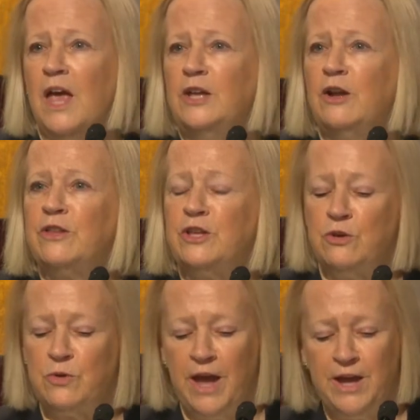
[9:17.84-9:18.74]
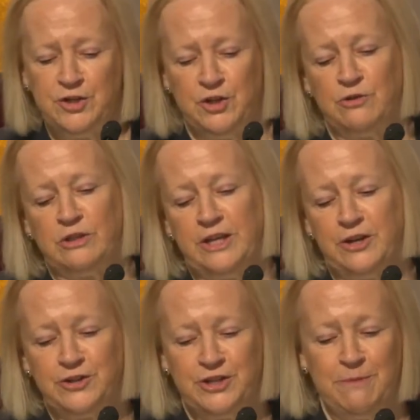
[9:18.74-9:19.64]
You know, the UK showed
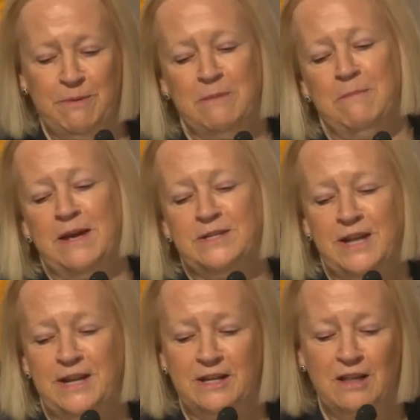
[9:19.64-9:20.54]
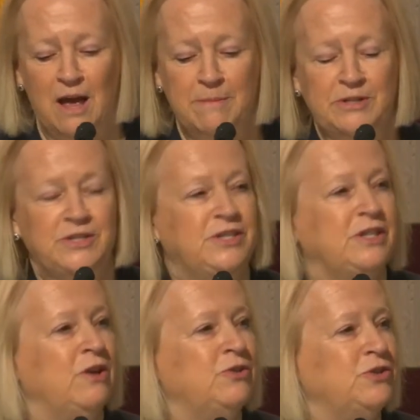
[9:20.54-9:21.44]
leadership in mandating climate
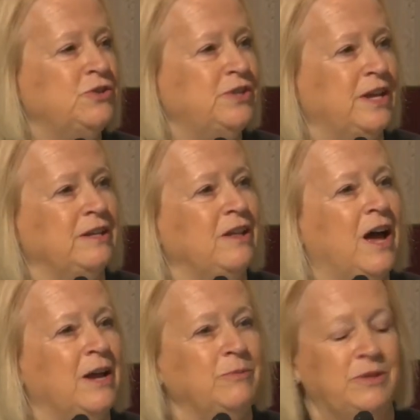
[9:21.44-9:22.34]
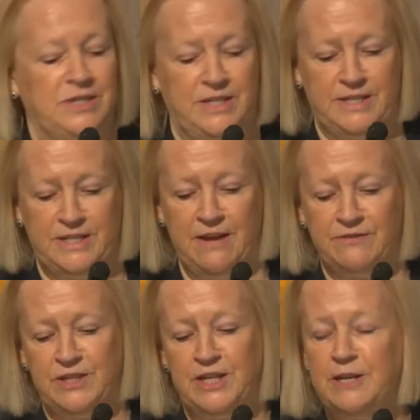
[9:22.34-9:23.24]
disclosures in line with the
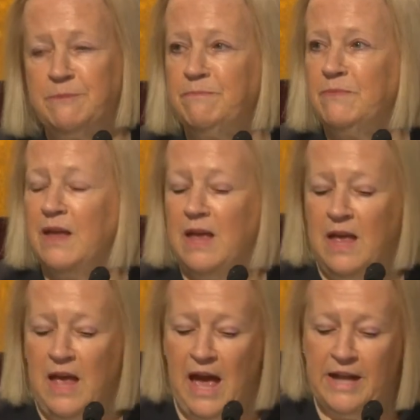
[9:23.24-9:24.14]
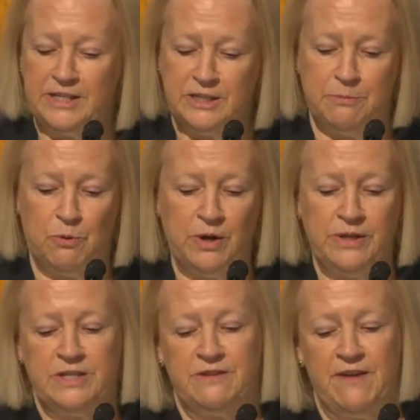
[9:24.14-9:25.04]
TCFD and in supporting
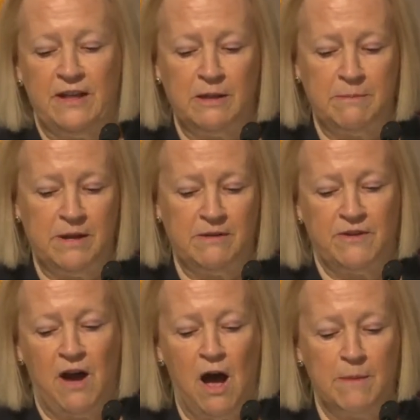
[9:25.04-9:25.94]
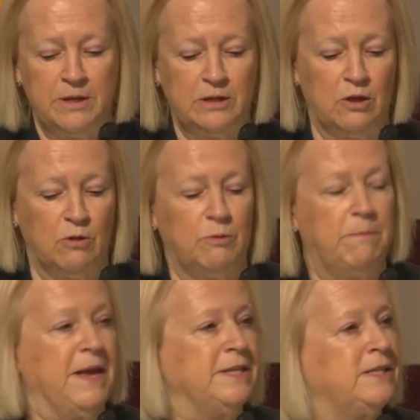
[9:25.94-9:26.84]
the development of common global
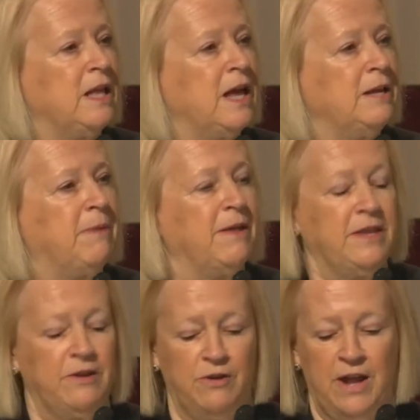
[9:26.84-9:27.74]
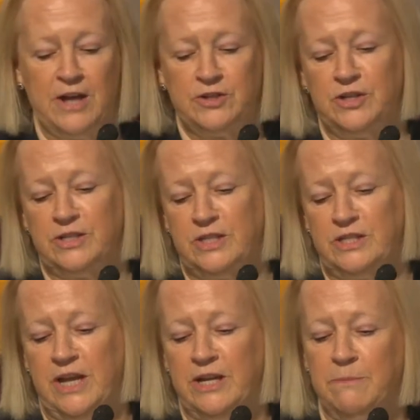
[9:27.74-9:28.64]
baseline by the International
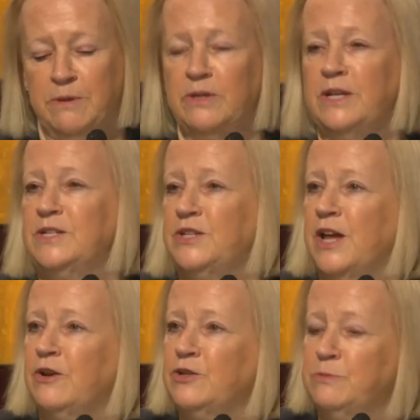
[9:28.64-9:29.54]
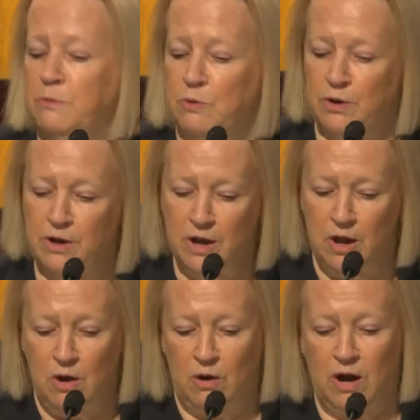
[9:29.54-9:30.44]
Sustainability Standards Board,
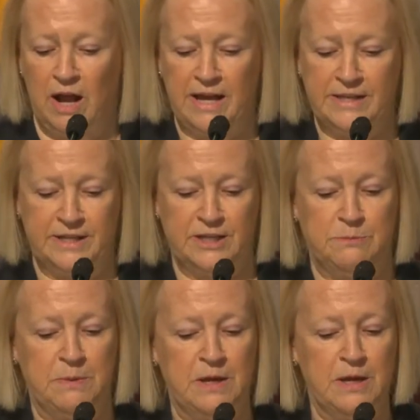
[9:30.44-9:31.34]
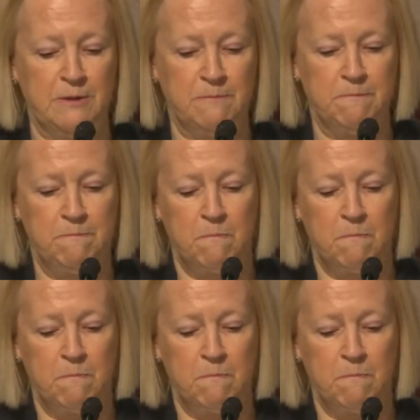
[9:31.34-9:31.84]
or ISSB.